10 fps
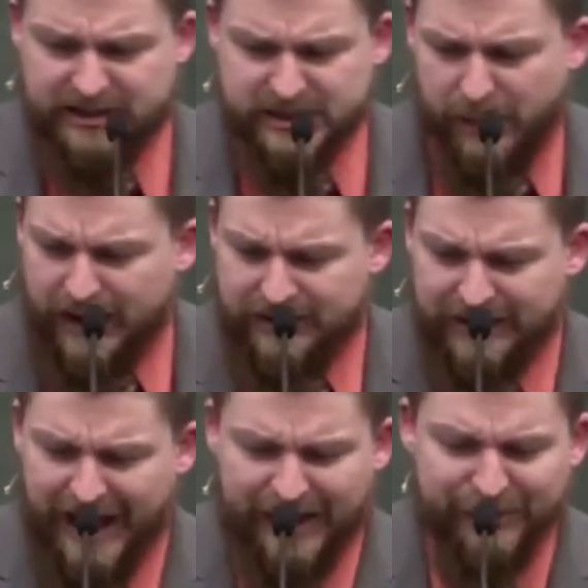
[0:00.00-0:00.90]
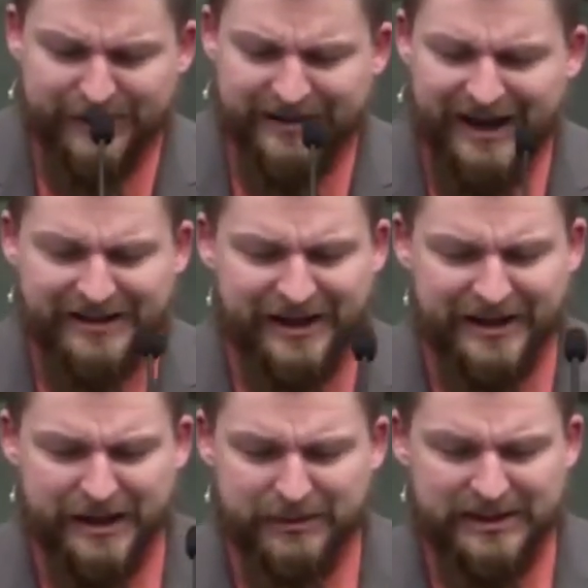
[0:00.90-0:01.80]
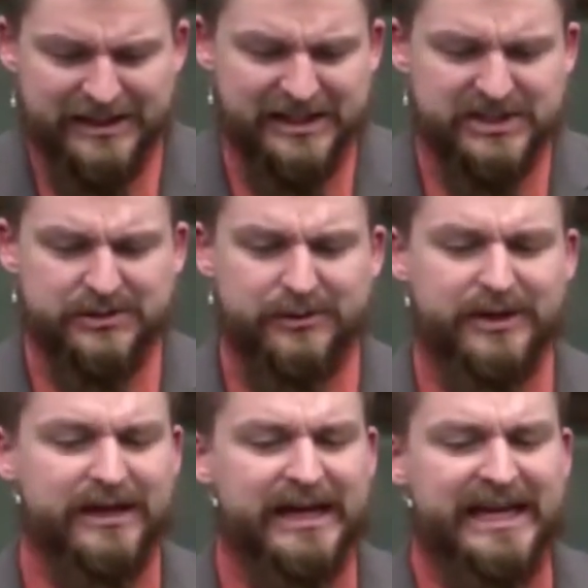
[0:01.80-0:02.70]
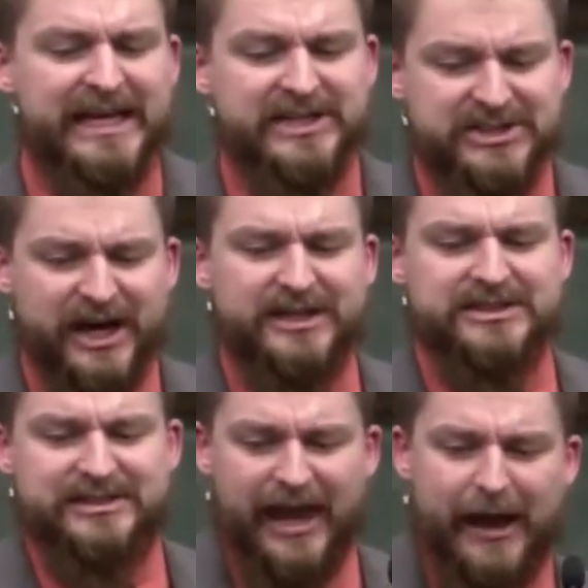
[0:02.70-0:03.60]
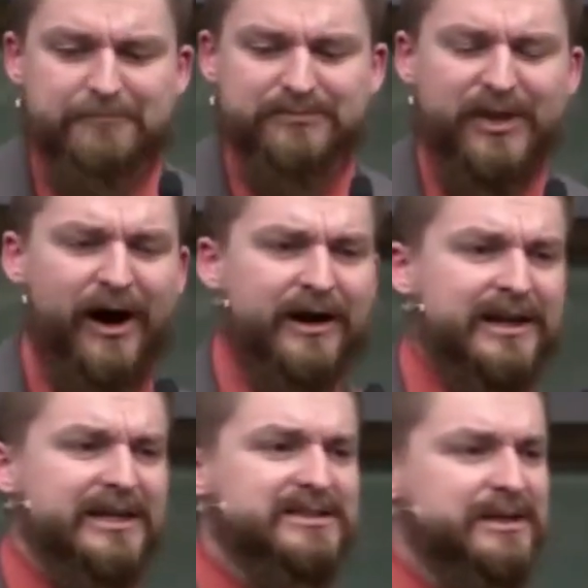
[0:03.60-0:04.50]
despite the gathering not letting him in initially. He just kept knocking.